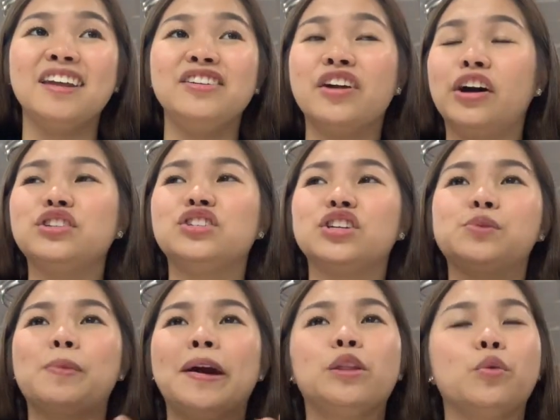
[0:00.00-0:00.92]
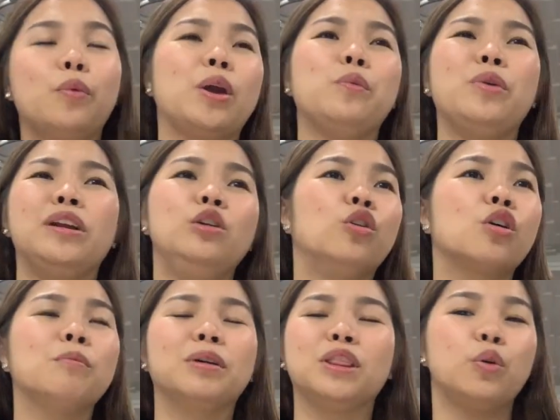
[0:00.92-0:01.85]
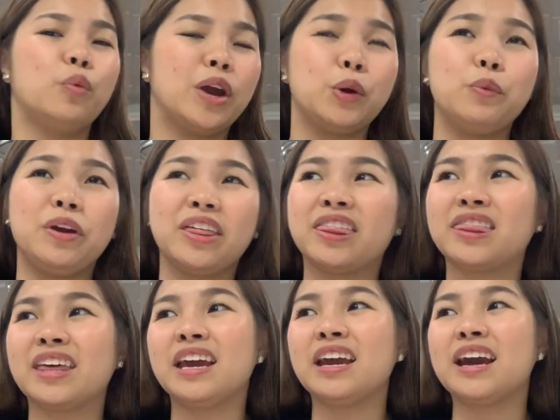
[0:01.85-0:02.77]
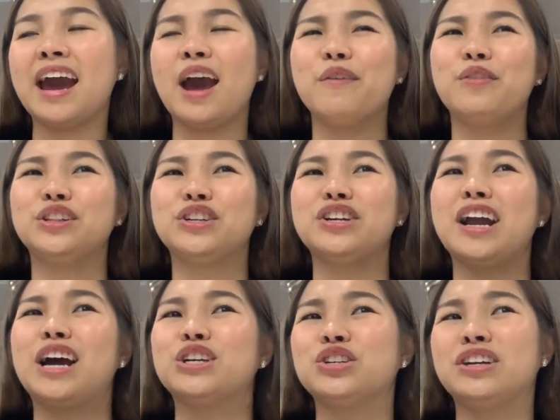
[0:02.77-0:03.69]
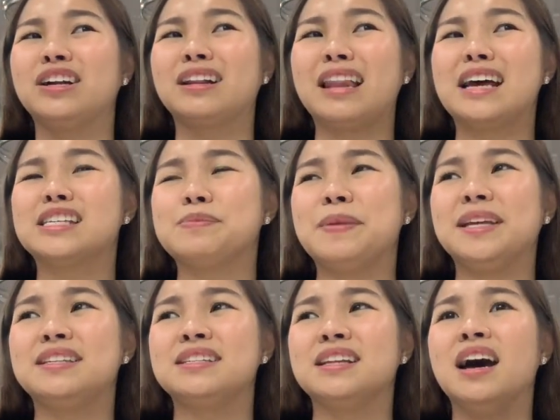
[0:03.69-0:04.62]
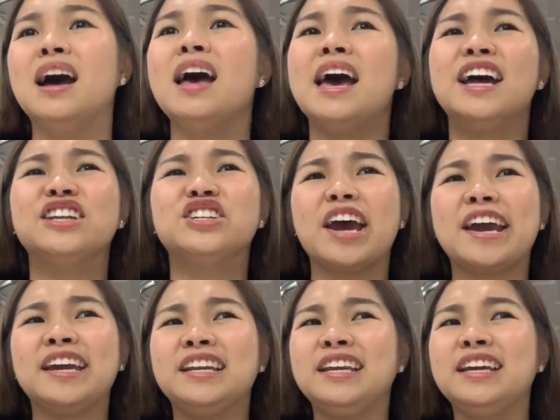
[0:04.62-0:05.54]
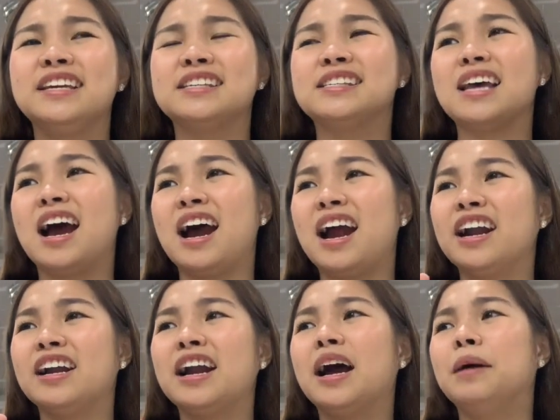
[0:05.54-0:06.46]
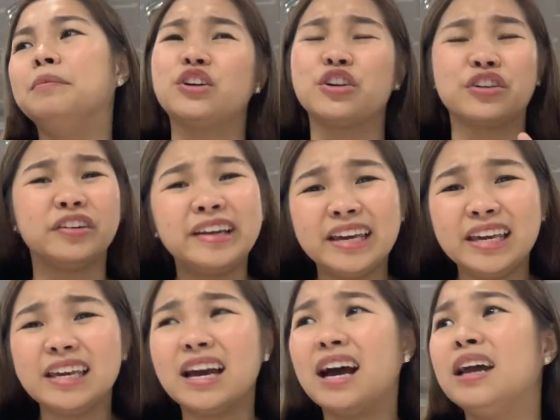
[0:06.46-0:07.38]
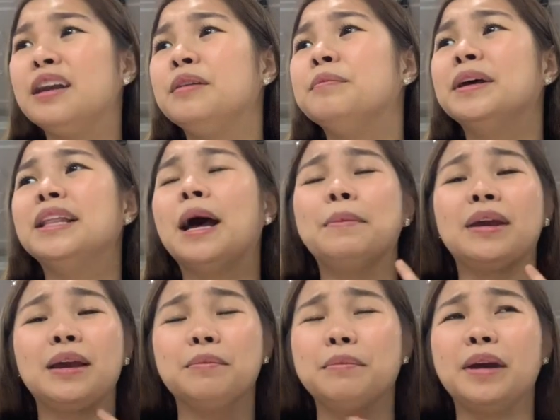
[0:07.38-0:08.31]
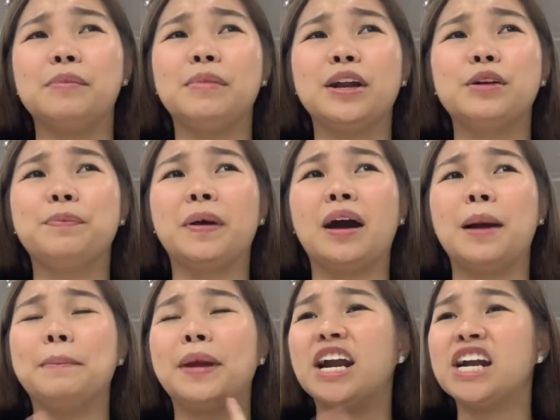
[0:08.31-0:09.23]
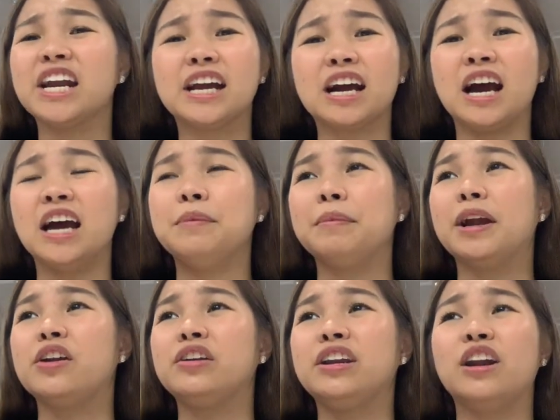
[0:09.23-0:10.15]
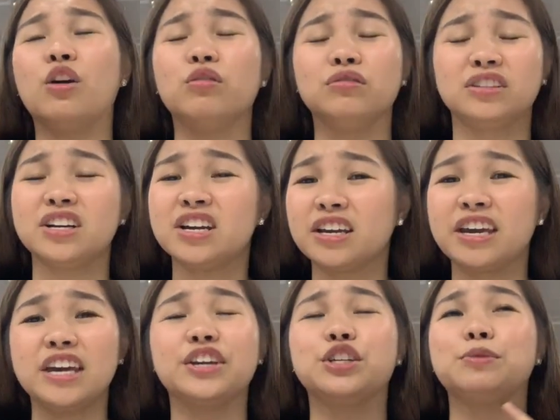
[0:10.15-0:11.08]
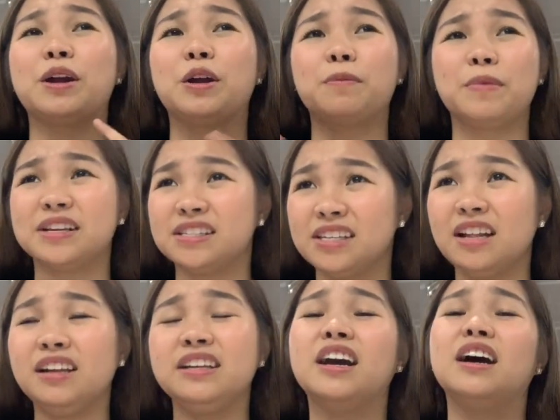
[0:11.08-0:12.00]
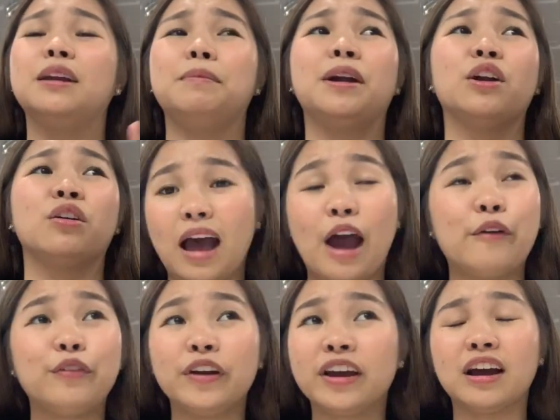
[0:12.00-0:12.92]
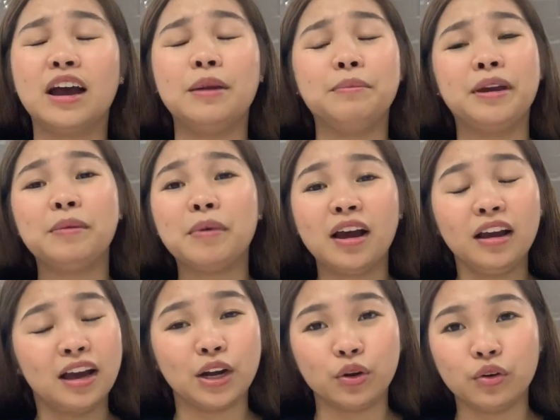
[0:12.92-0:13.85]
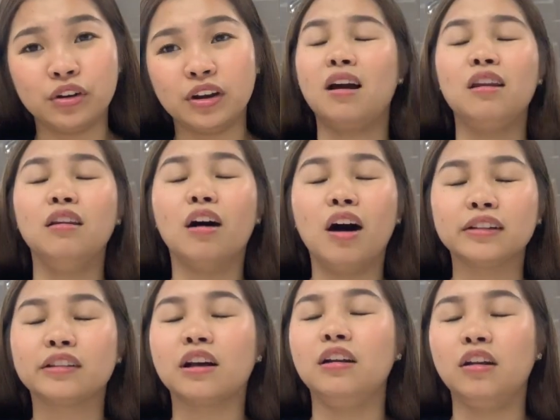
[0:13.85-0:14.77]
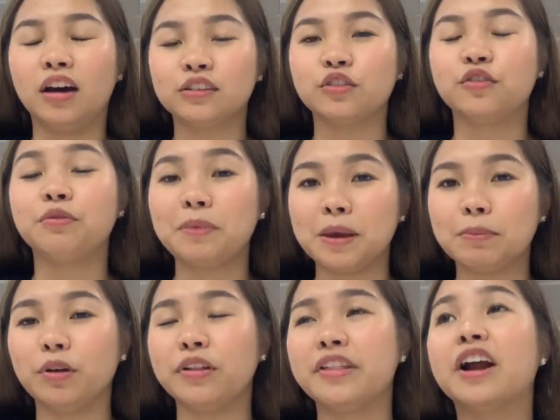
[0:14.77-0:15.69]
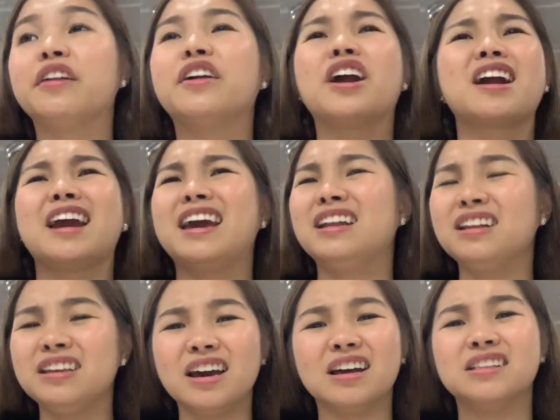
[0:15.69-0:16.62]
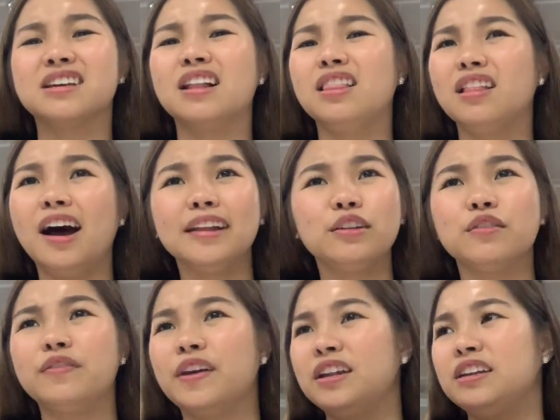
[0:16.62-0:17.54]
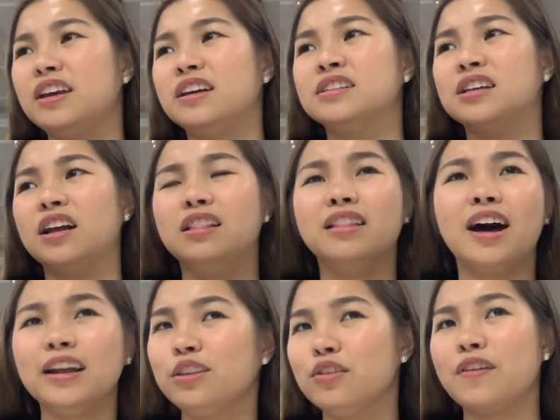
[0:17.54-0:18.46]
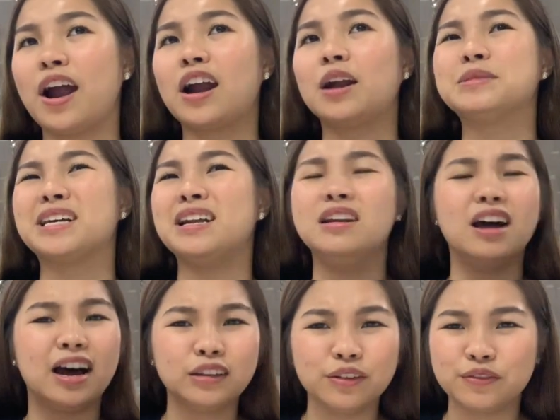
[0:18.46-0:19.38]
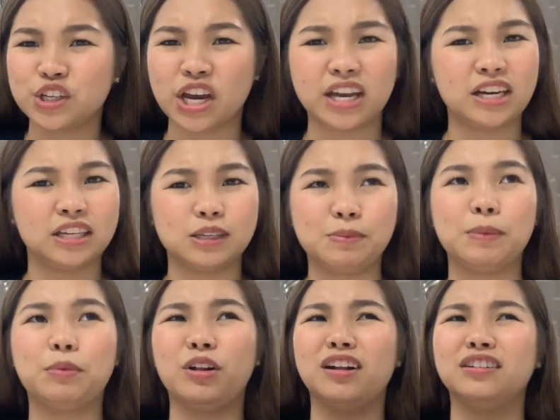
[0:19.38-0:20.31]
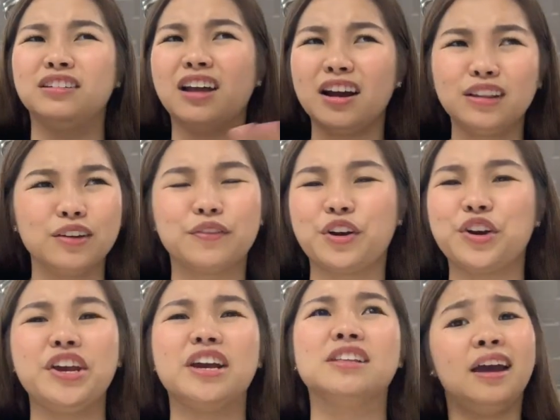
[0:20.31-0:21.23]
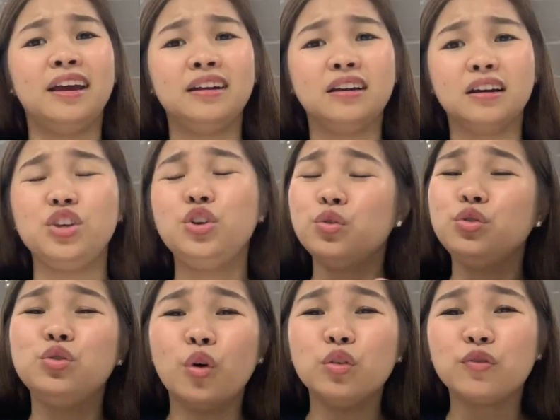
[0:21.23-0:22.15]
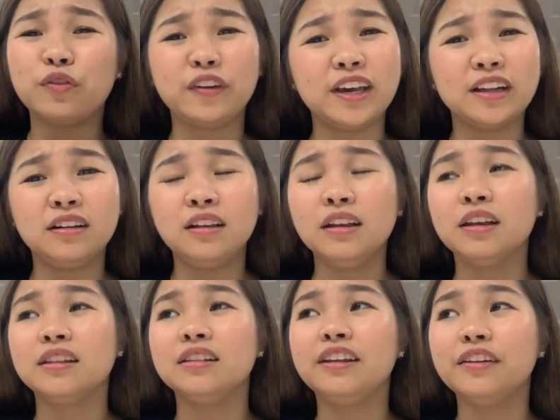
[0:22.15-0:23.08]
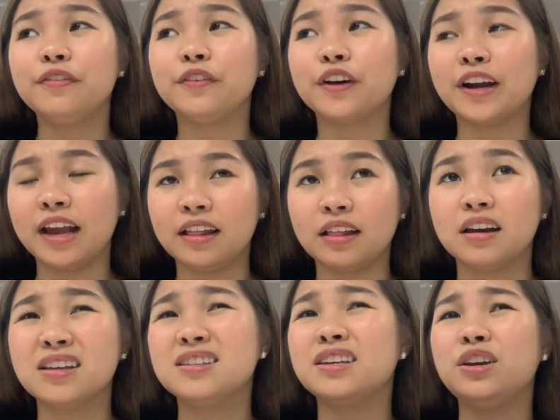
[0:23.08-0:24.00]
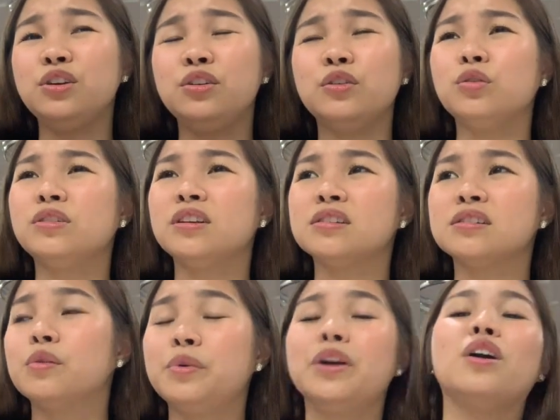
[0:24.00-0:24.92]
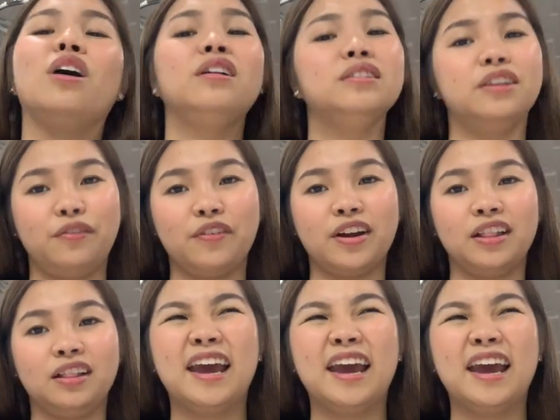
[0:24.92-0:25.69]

Not just by the way we look, but the way we think. I have international classmates na Chinese, Arab, Korean, madaming, meron pang American, meron din akong Turkish, meron Brazilian, meron African, may mga ganun. A lot of people there. There are Indians, a lot of Arabs, a lot of Chinese people, a lot of Koreans. And you don't feel different. Kasi you notice, we're all different.